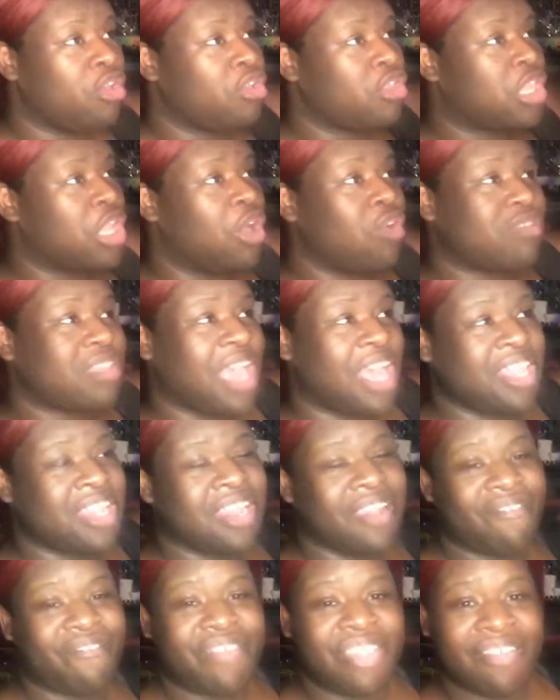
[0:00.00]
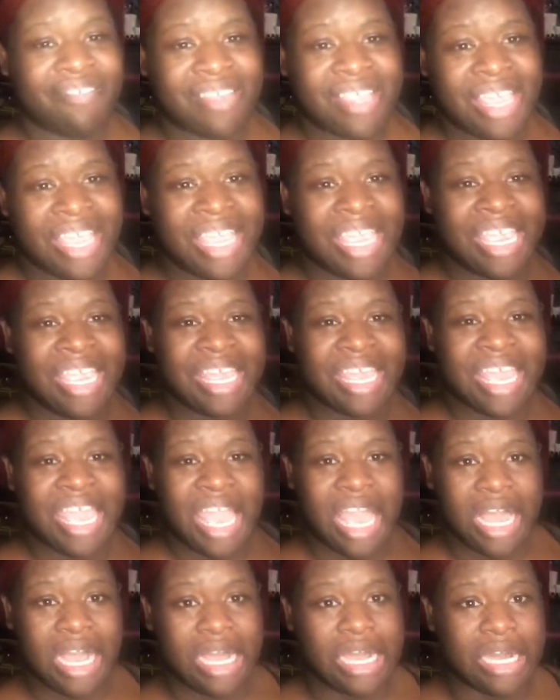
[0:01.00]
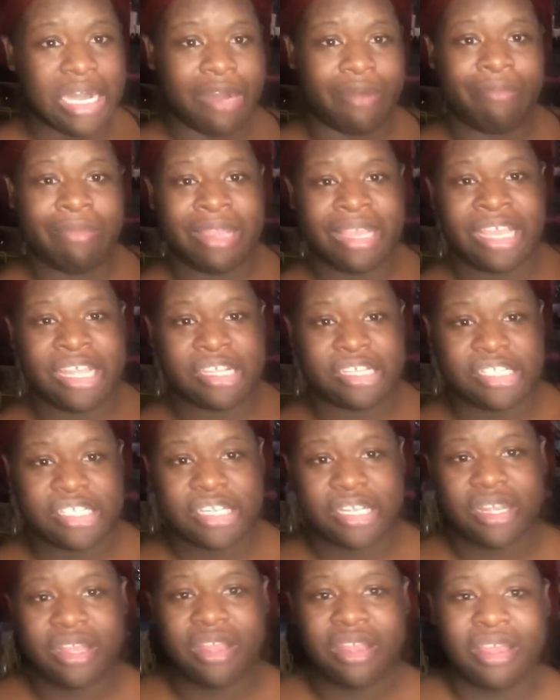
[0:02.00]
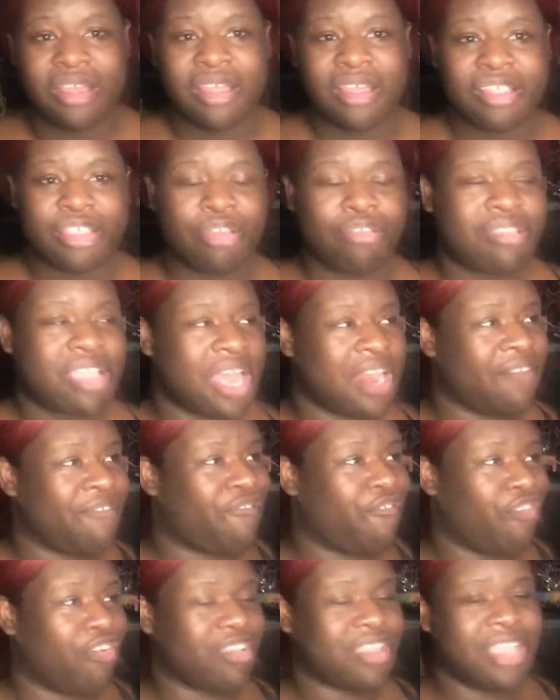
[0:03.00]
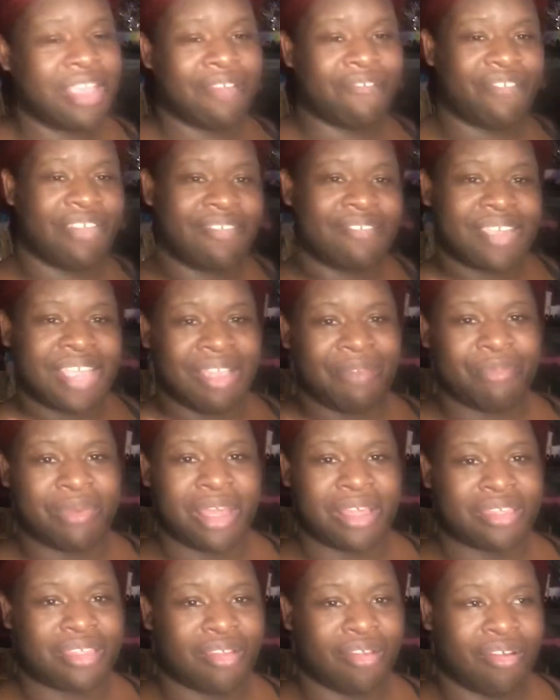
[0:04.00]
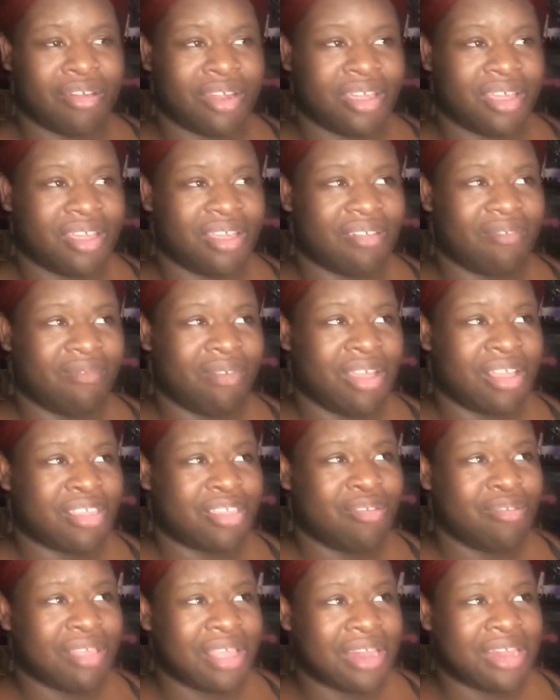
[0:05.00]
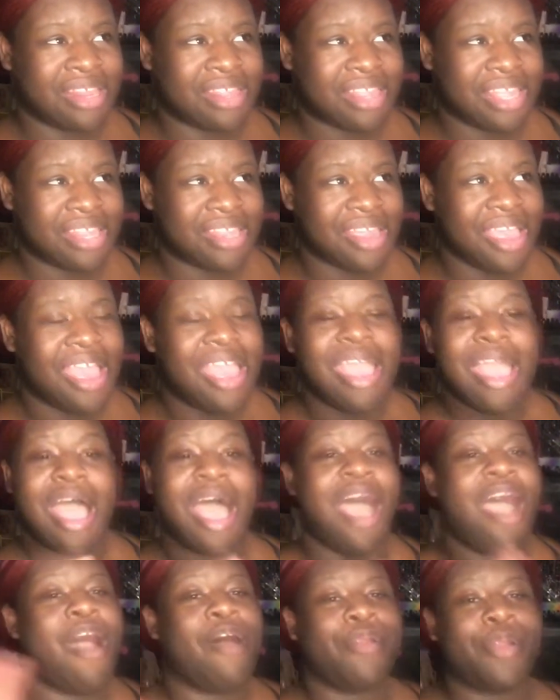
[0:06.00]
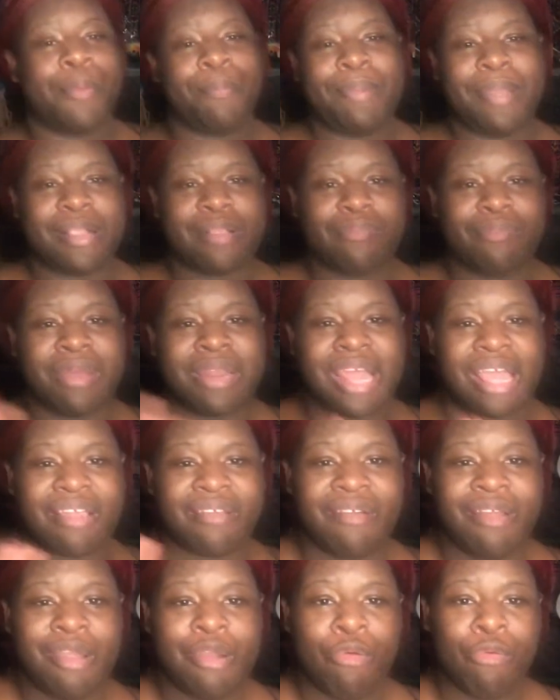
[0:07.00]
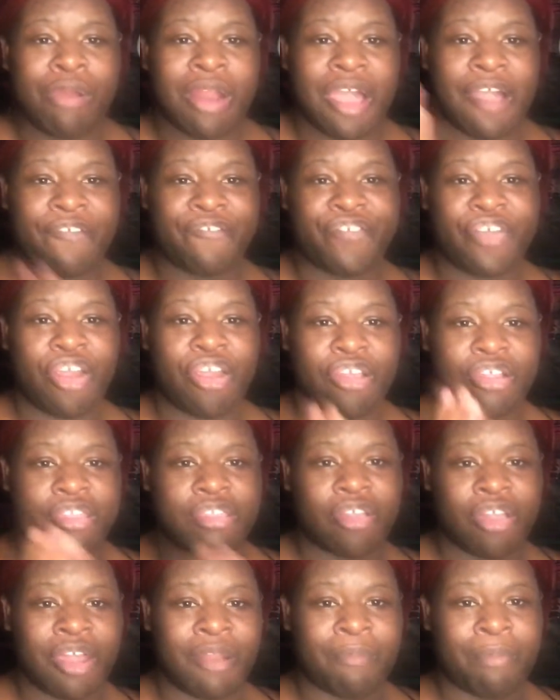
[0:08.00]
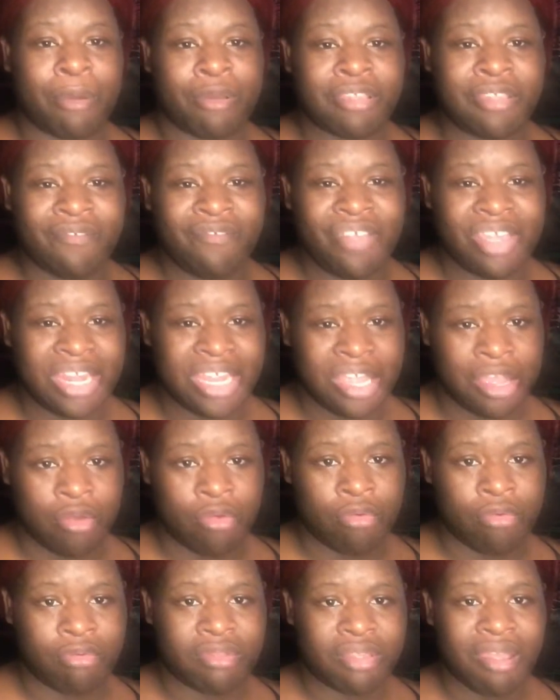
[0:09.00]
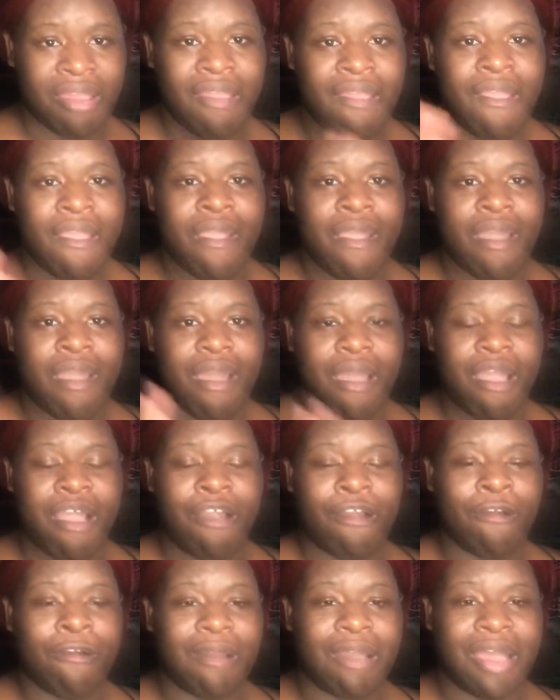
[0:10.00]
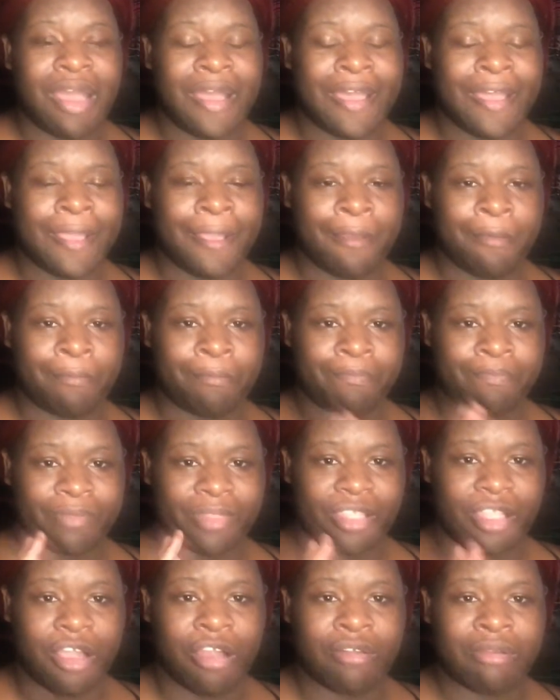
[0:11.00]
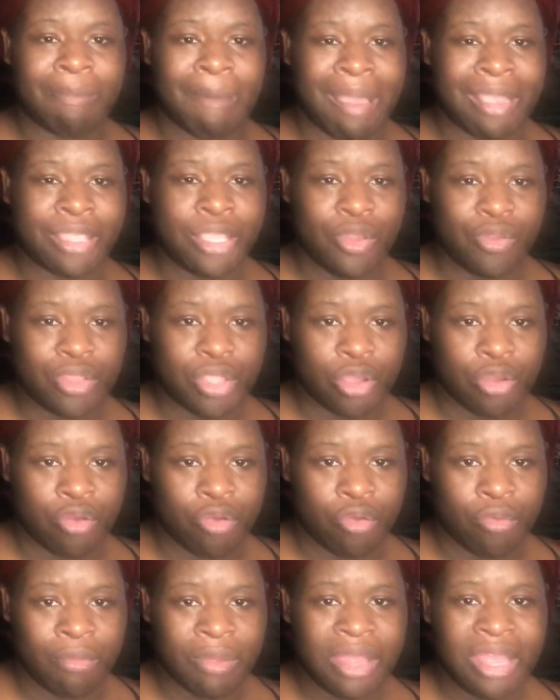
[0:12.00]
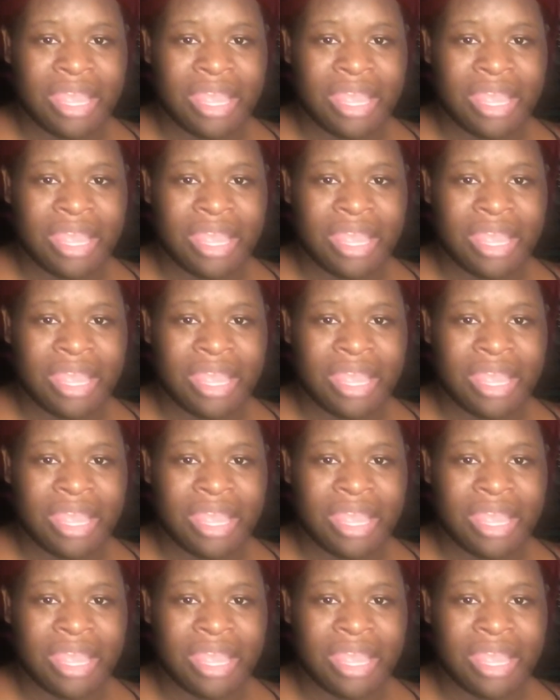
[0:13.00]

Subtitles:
2015 and up, bitch. 2014, 15 when I started. Well, 2006. I don't know, bitch. When I first started posting videos on my YouTube,